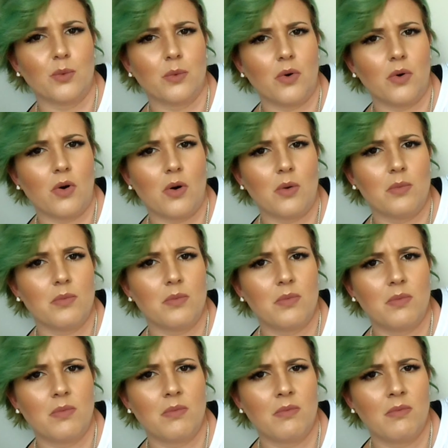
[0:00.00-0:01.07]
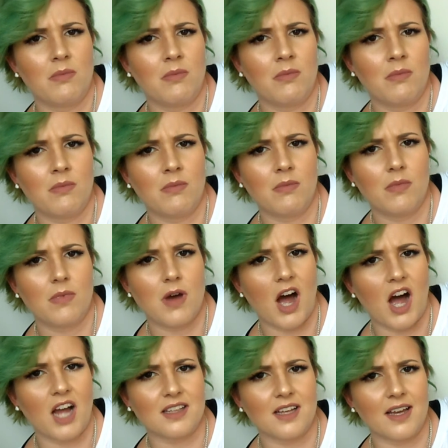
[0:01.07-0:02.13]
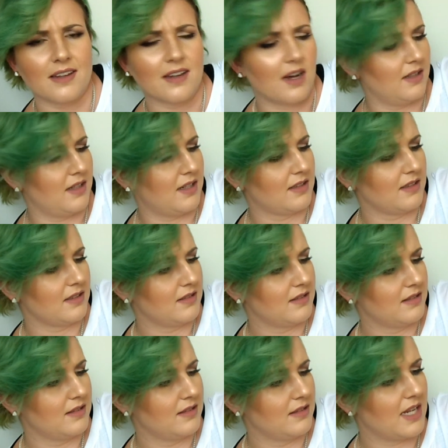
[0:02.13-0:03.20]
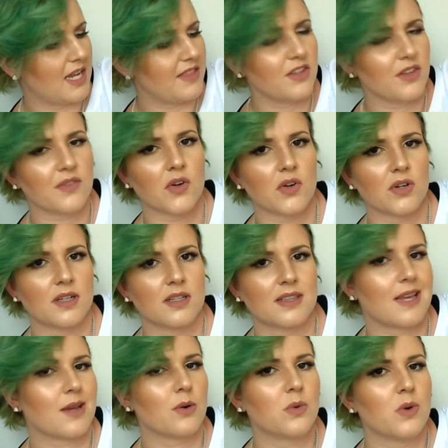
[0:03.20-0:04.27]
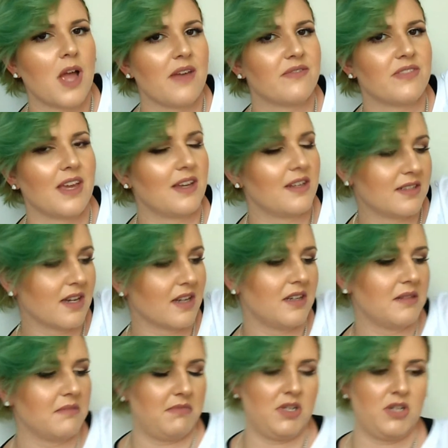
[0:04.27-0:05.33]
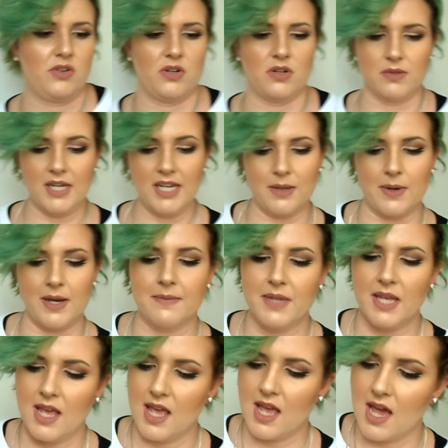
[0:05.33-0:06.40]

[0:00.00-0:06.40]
and a warm highlight color, and then you've got they all have that. It's kind of, I don't know. Anyway,